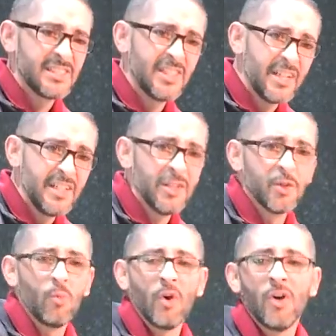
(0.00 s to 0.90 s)
studying
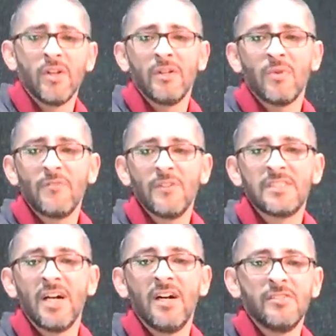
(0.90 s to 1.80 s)
your word, in reference
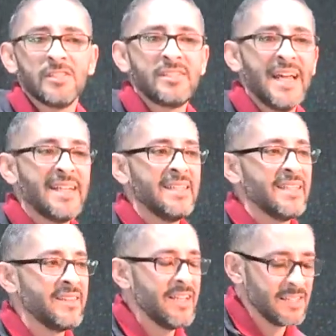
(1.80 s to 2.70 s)
to understanding
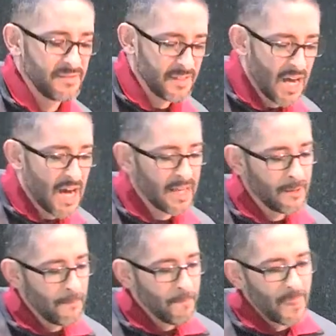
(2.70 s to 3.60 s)
the things of God.